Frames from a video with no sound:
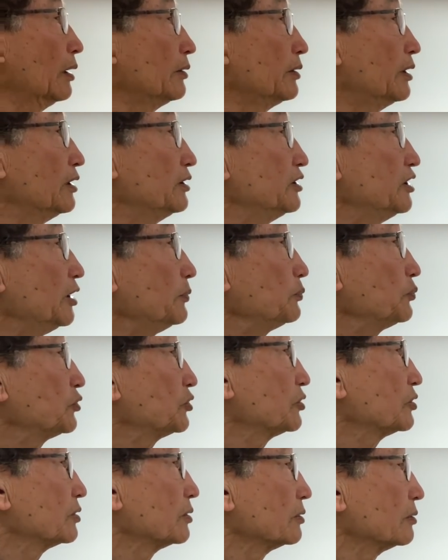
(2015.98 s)
The
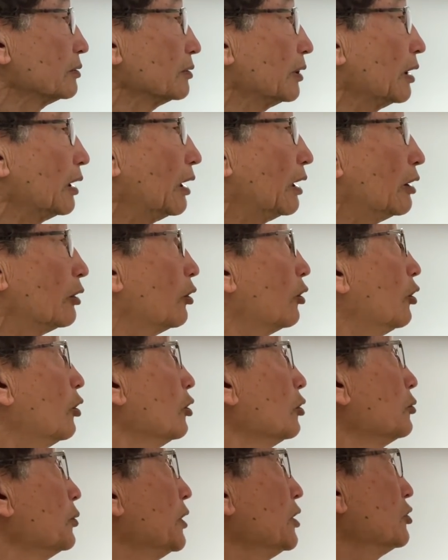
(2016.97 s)
tips are
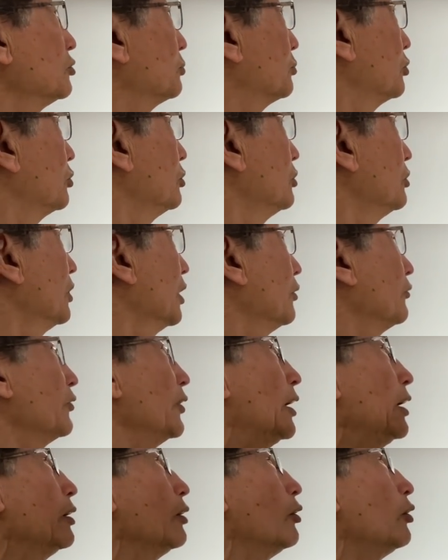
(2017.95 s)
always pruned off.
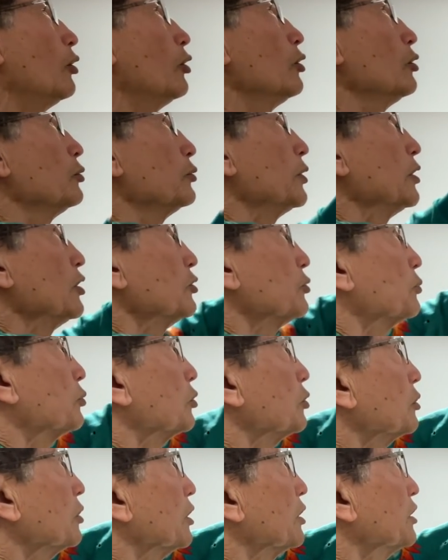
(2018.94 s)
I always
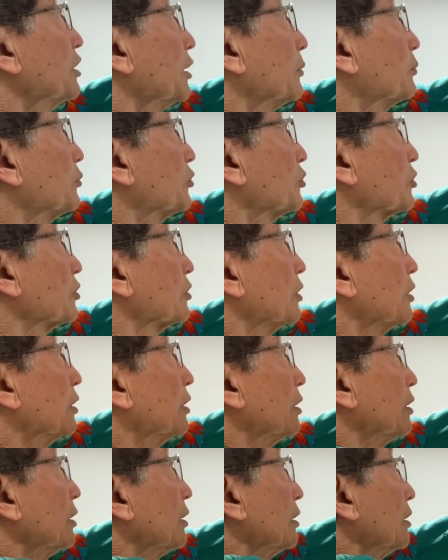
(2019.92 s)
prune the tips
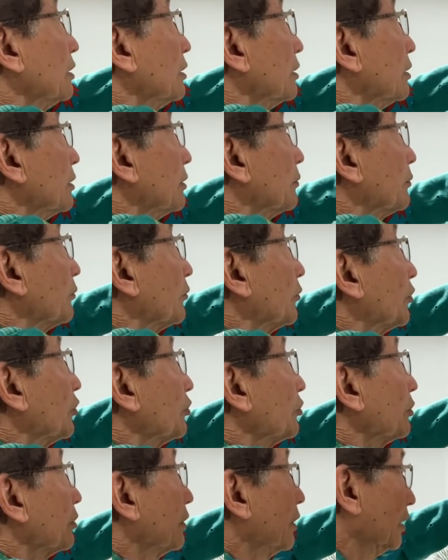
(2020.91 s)

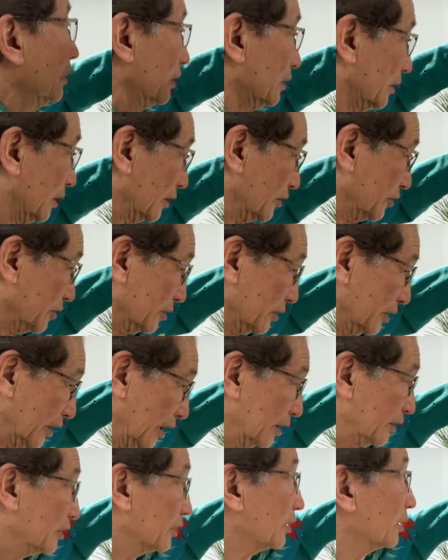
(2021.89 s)
so that it doesn't
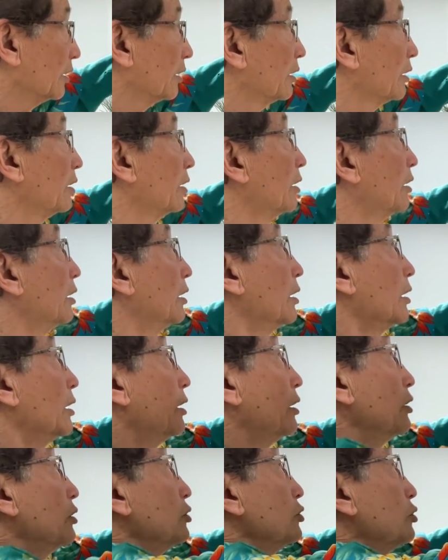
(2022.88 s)
get
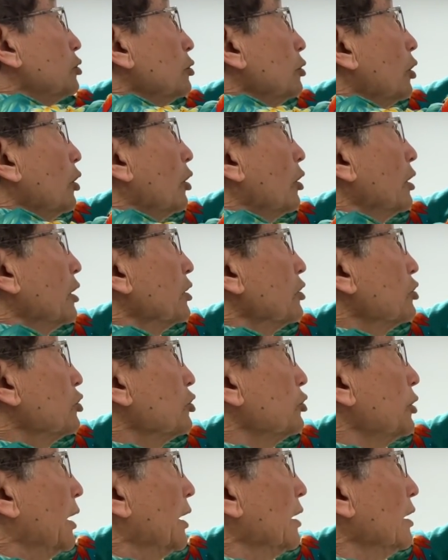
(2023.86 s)
too long and
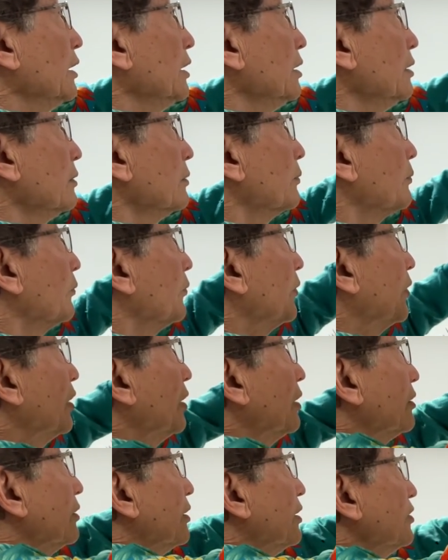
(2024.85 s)
straggly.
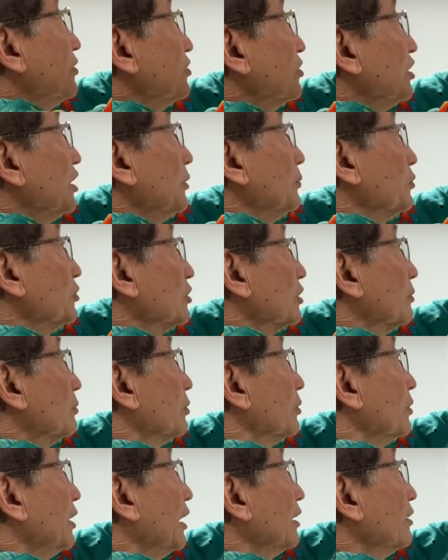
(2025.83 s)
This keeps the
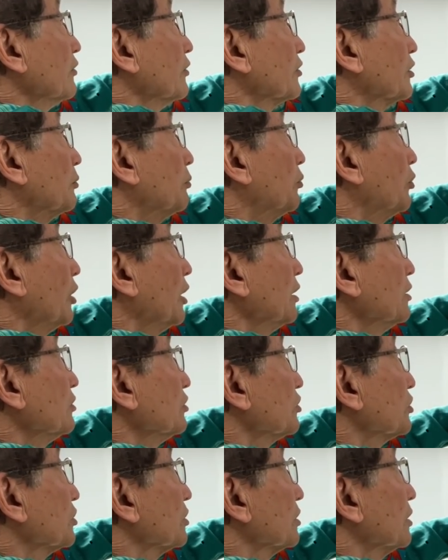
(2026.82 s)
length of the
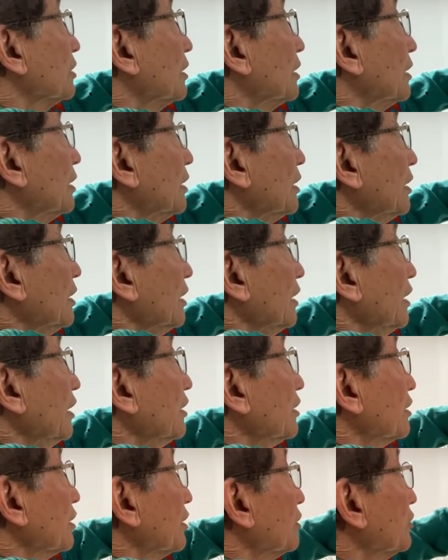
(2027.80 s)
branch
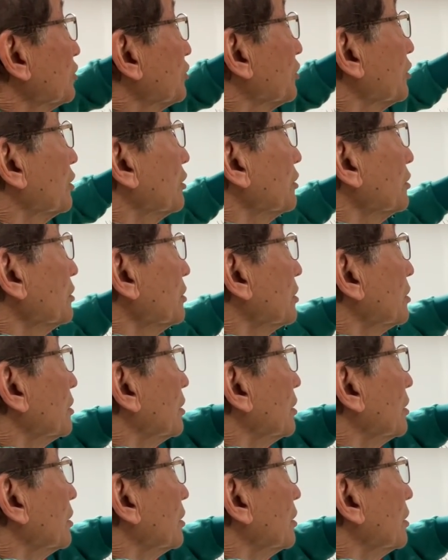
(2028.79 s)
in control.